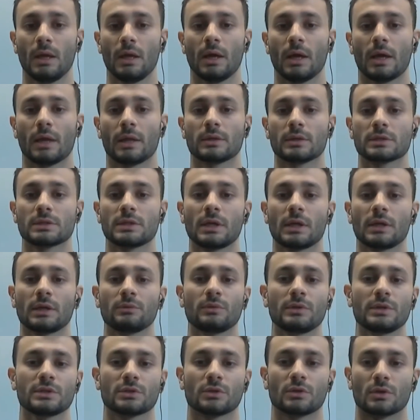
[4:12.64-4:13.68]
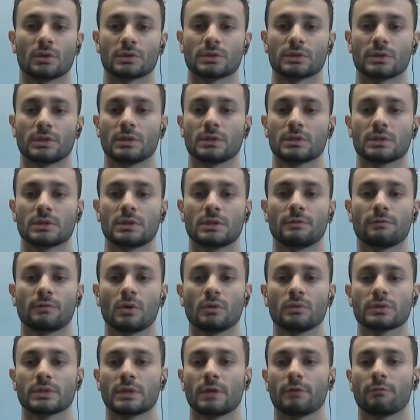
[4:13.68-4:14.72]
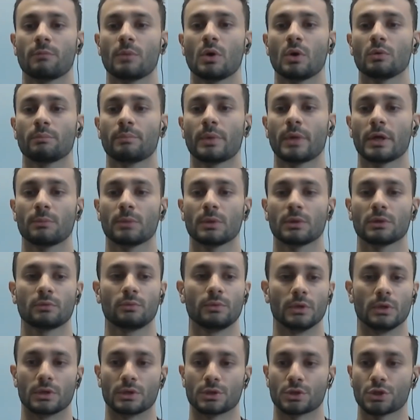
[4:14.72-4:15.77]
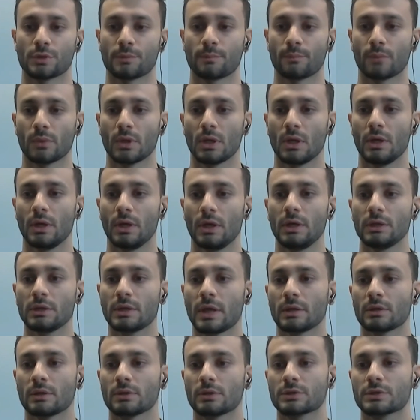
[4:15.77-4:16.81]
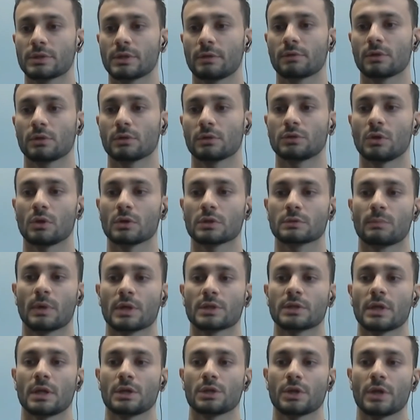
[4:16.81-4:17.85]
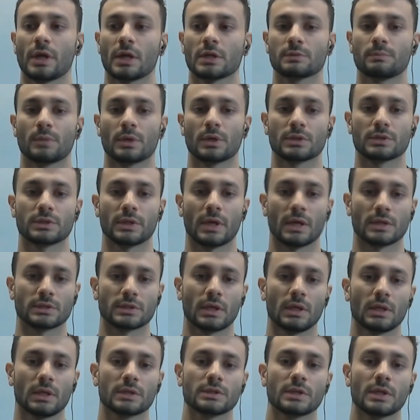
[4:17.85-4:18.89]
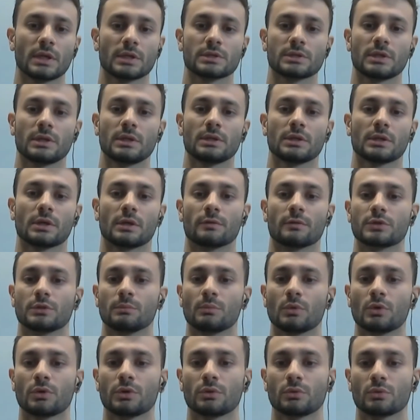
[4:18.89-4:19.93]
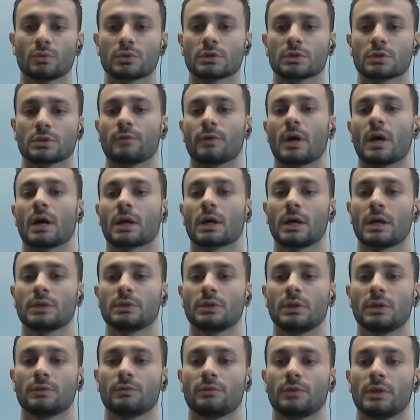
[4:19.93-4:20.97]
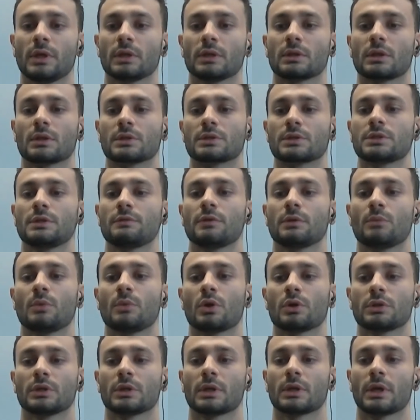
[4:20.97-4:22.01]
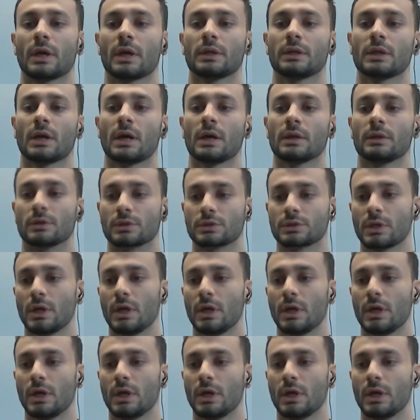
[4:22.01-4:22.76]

And the second resource is DEFCON Safe Mode Payment Village. It gathers several talks by such experts as Alexei Stennikov, Timur Yunusov, Arkady Litvinenko, Steven Murdoch, and others.